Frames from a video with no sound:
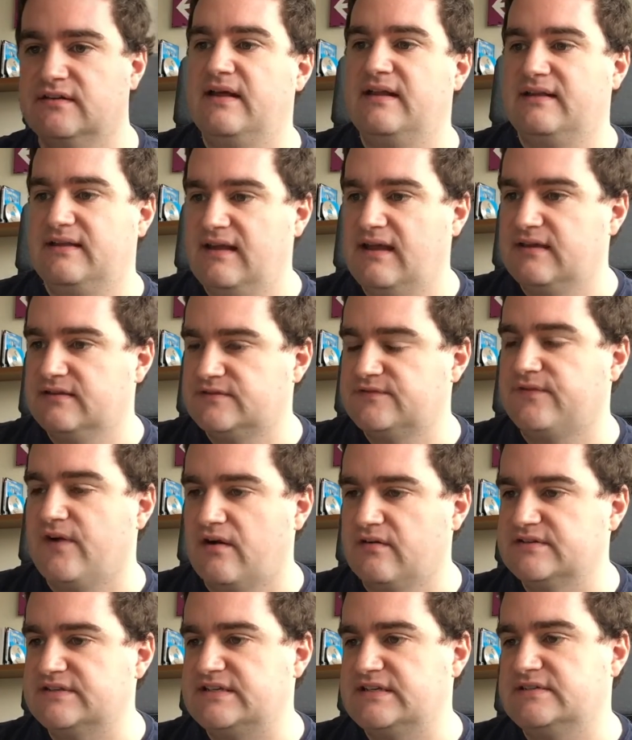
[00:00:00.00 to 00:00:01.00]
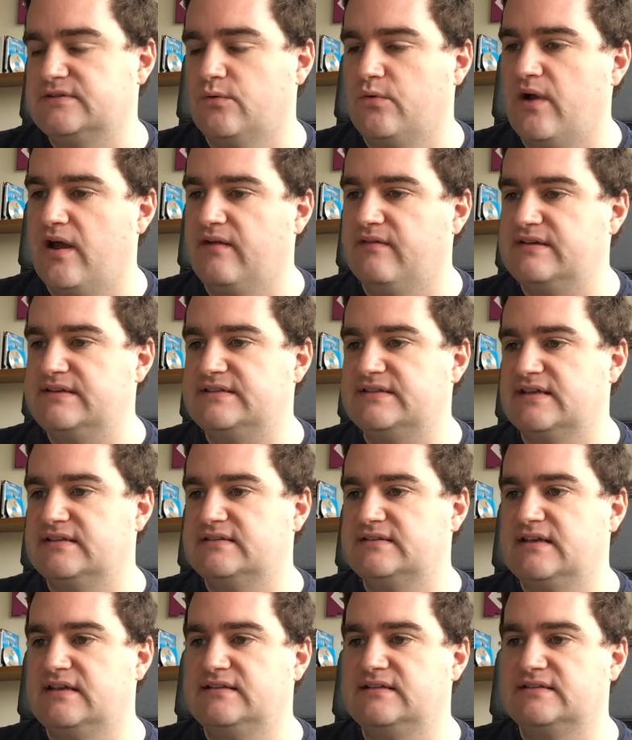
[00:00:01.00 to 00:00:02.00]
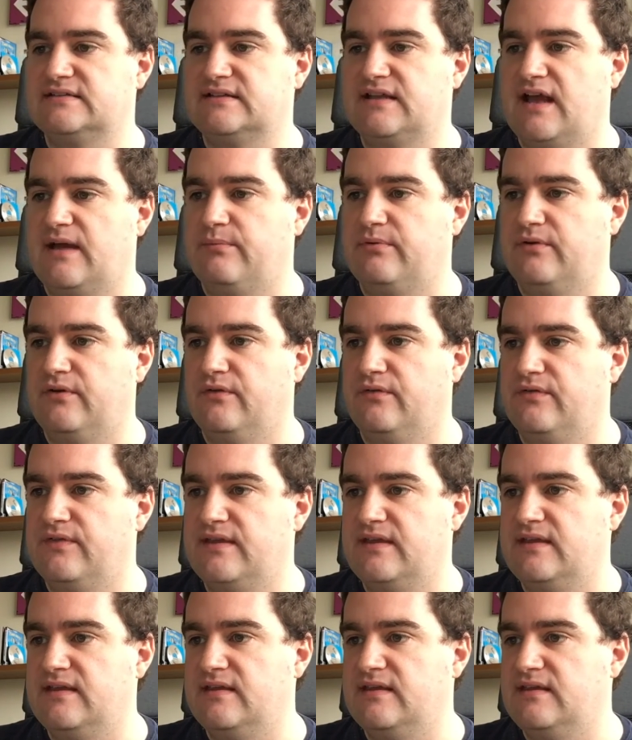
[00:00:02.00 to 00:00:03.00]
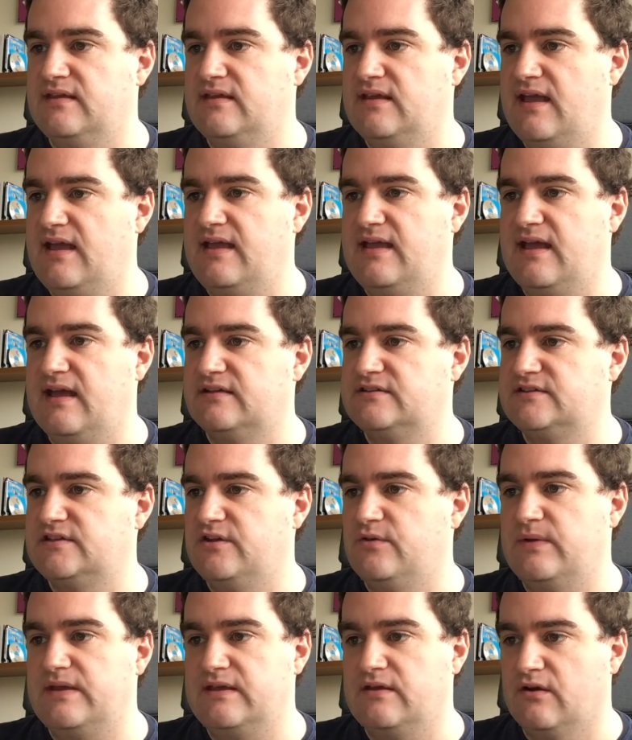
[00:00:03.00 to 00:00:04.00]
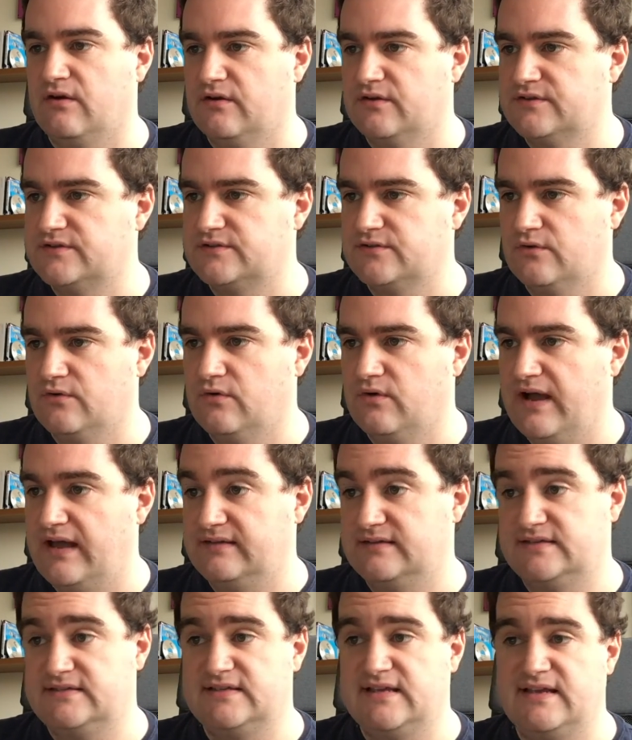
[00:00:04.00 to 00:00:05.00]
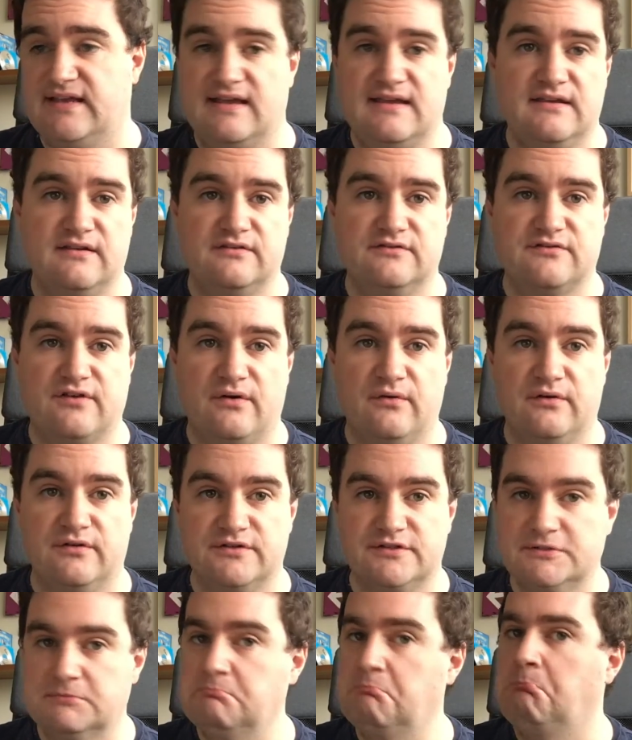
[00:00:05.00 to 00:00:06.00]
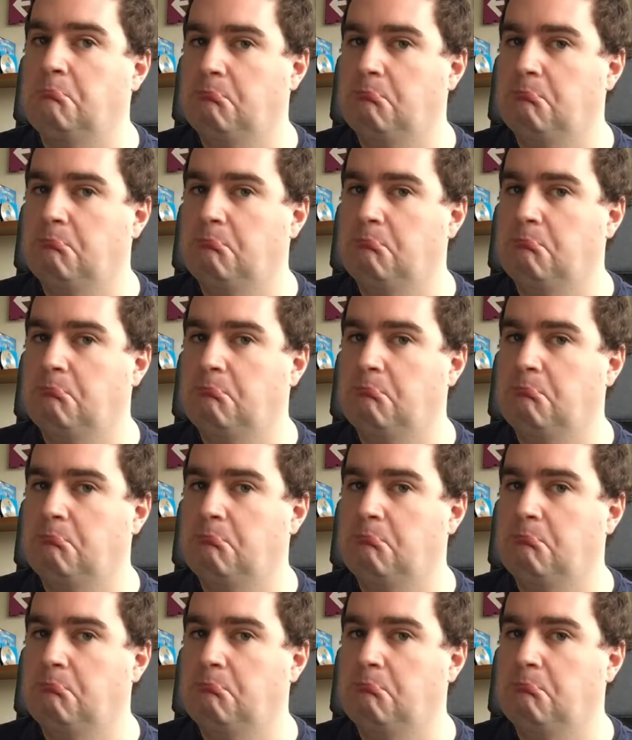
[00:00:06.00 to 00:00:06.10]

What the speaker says: And as far as he's aware, he says it doesn't happen on the ESU ECOS or NCE controllers.